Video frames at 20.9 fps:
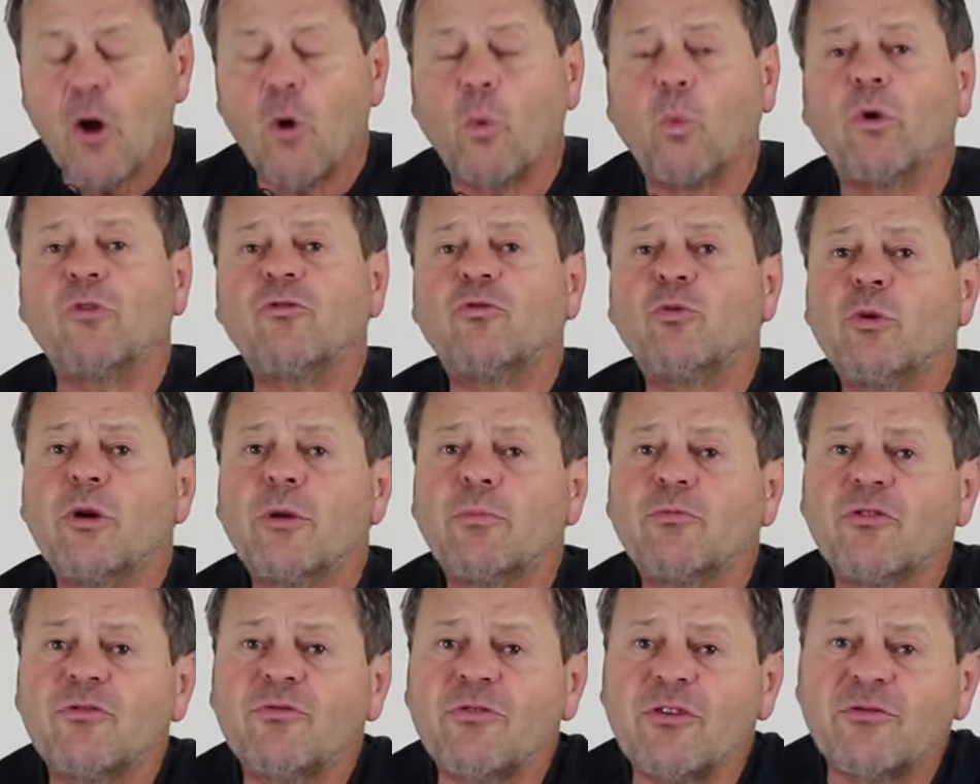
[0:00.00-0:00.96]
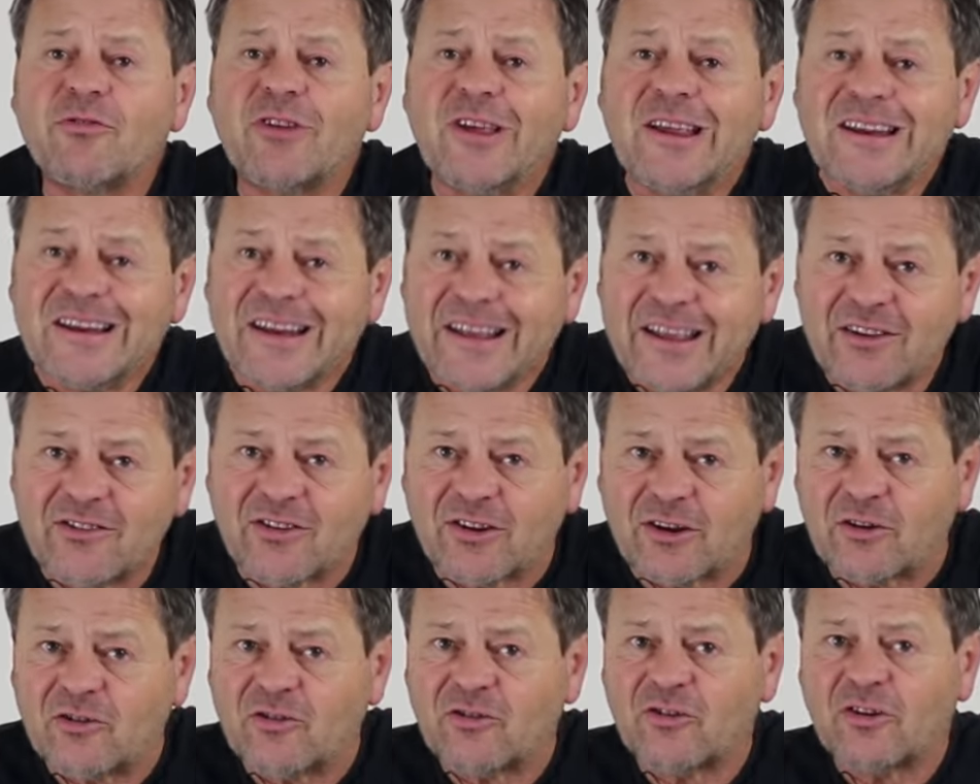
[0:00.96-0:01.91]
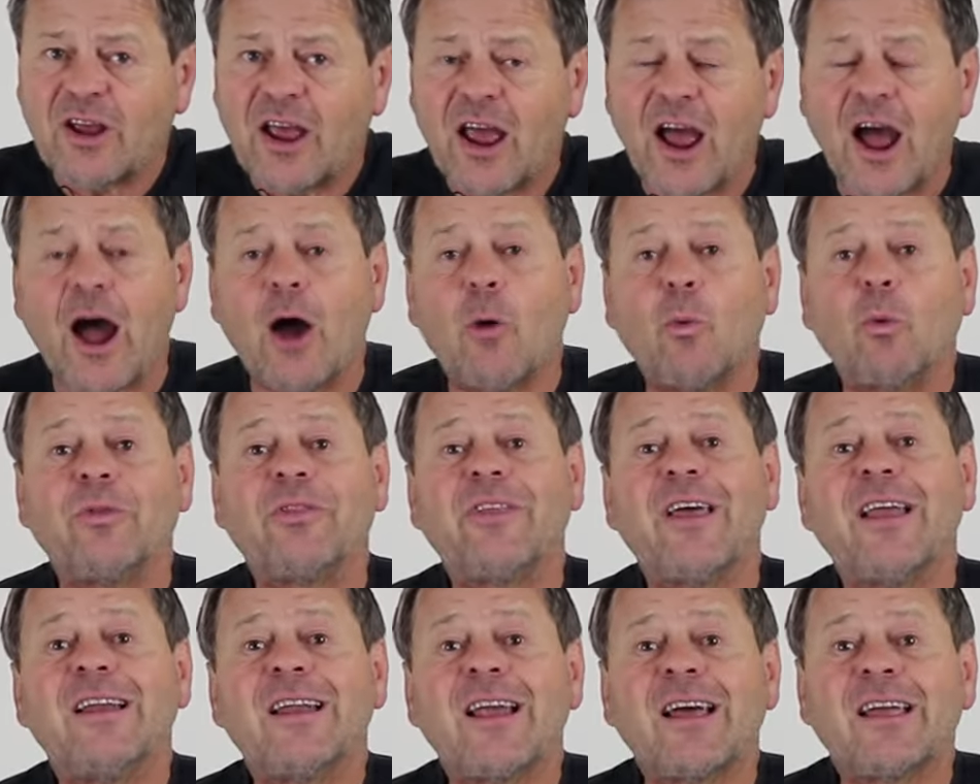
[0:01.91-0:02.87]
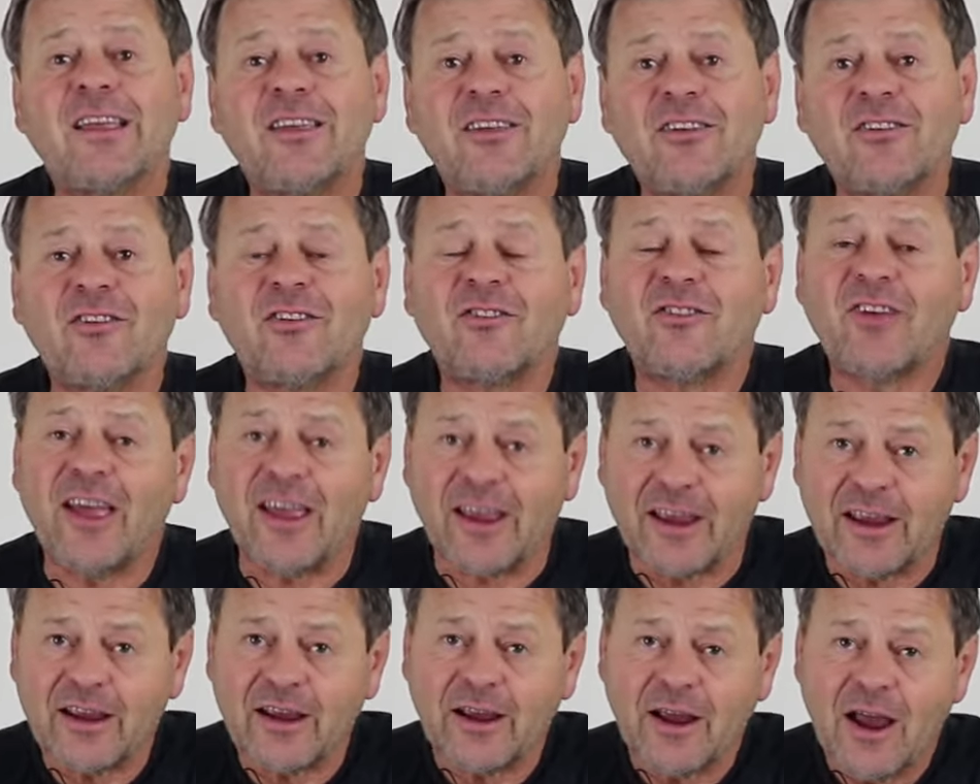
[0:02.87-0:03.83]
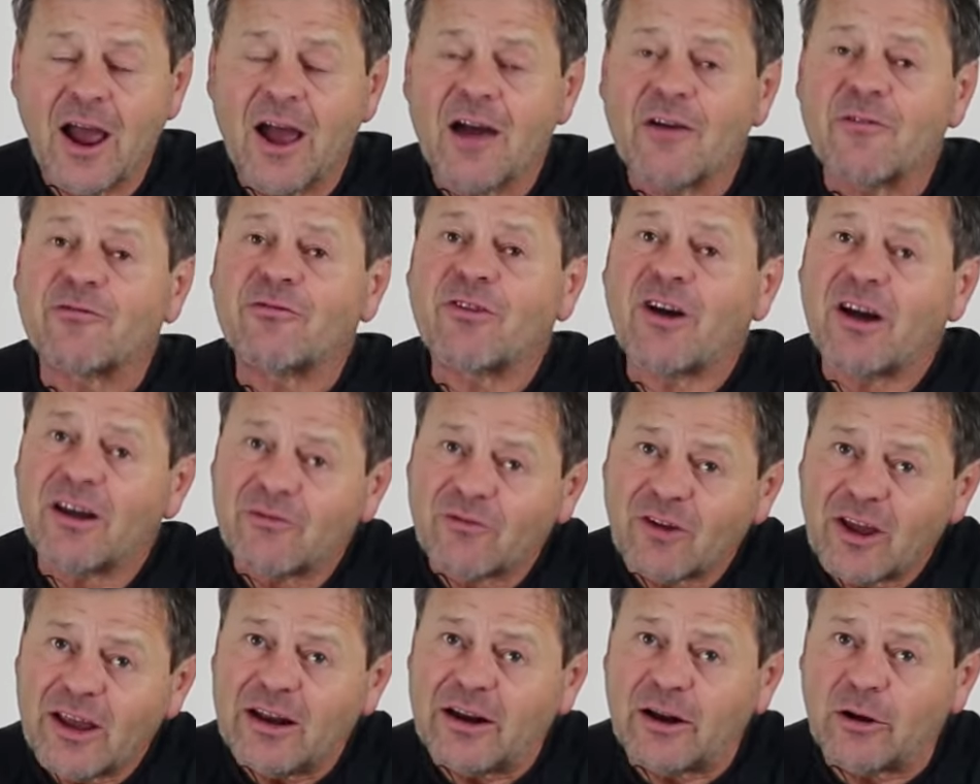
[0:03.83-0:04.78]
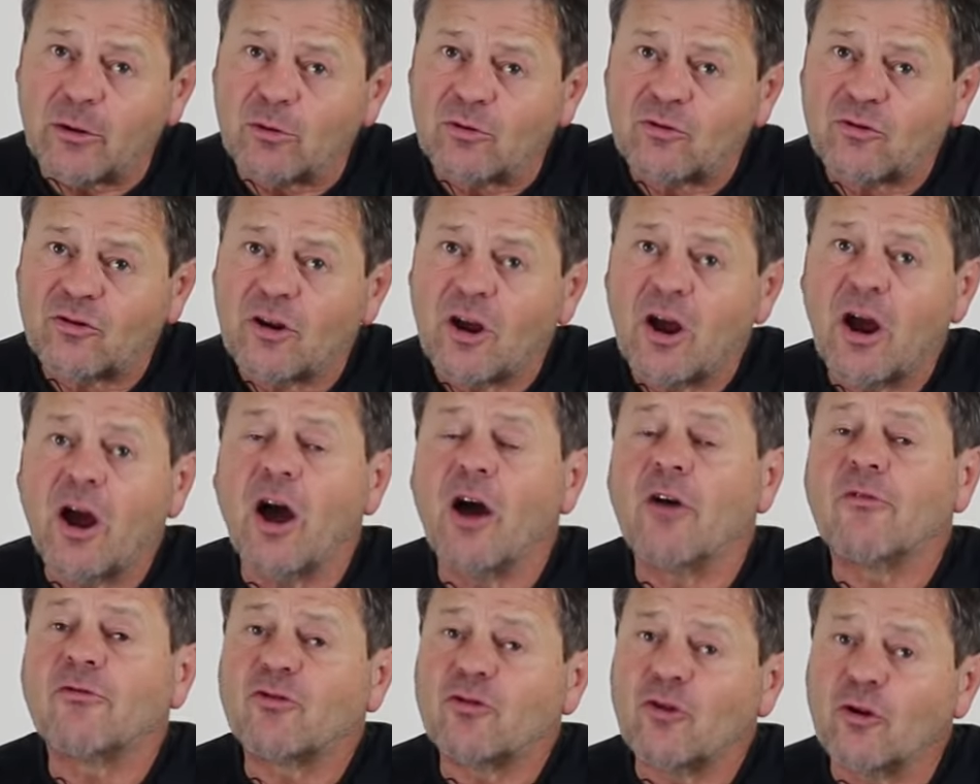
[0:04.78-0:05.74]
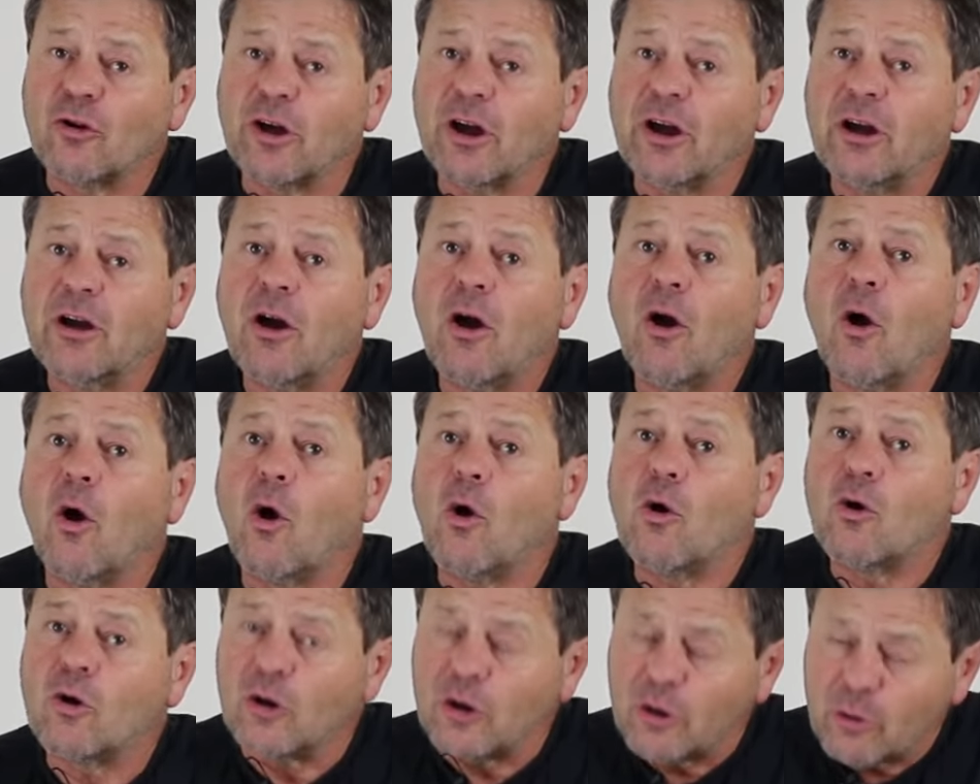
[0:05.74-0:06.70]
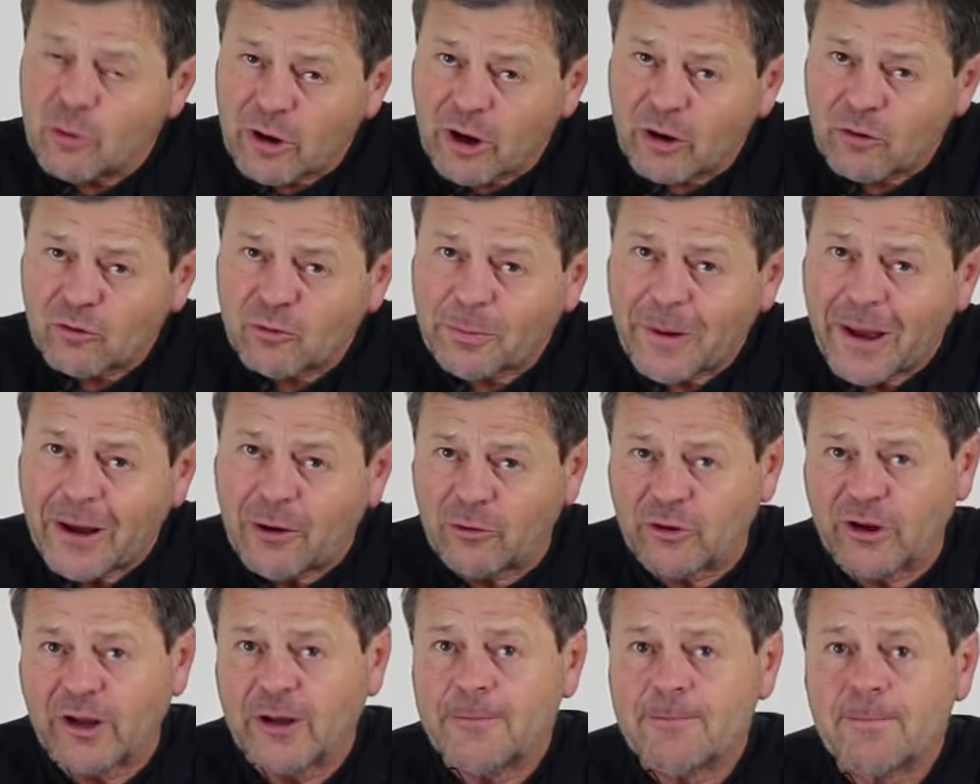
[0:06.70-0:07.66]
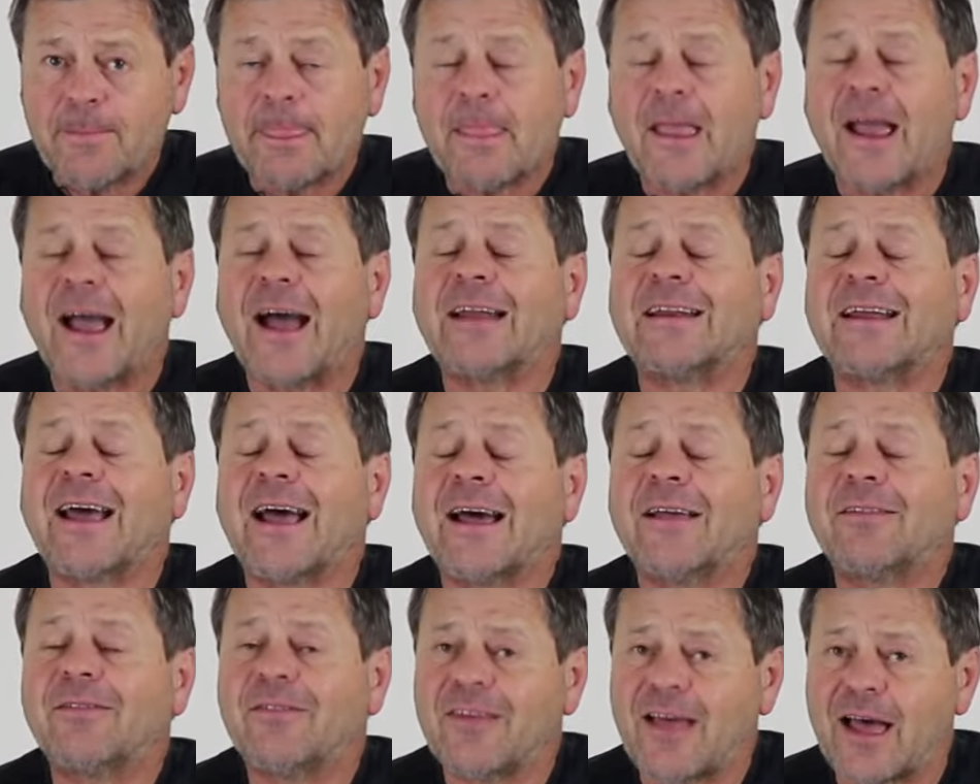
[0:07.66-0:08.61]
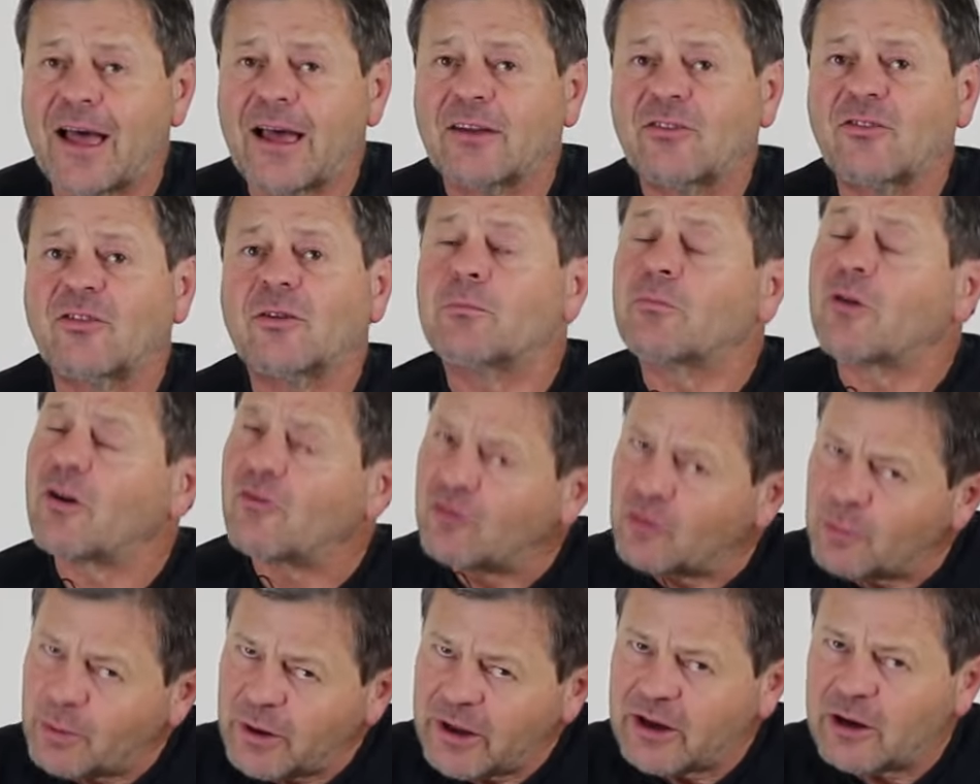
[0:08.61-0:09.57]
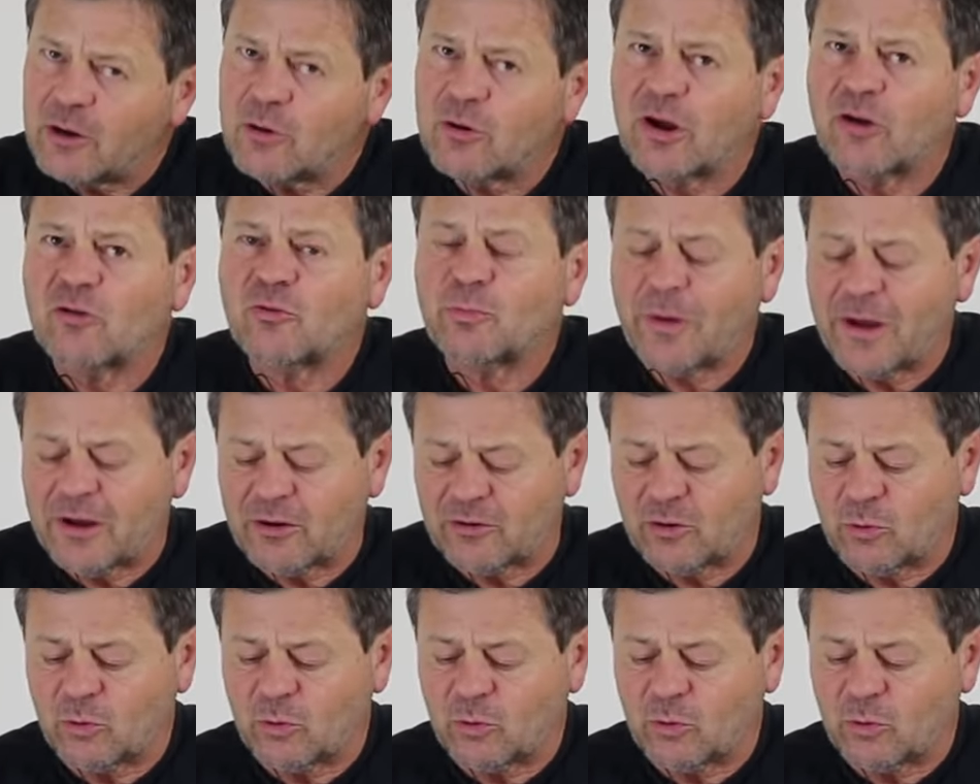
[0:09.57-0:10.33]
Once we're up to 15 litres, I would then like you to take 5 kilos of sugar or glucose powder and add that, preferably glucose powder.